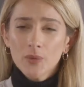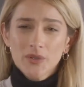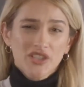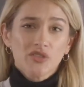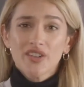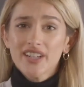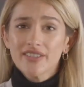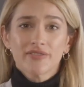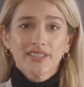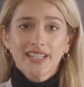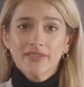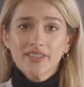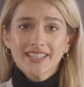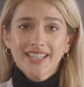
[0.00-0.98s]
which is great for
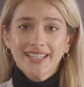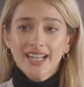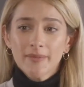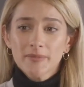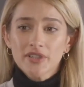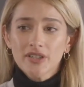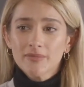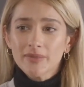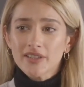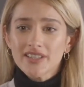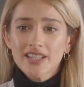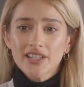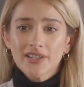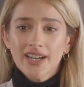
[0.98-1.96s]
an everyday laptop because
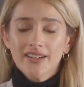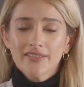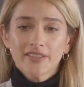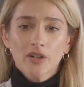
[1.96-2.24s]
then you have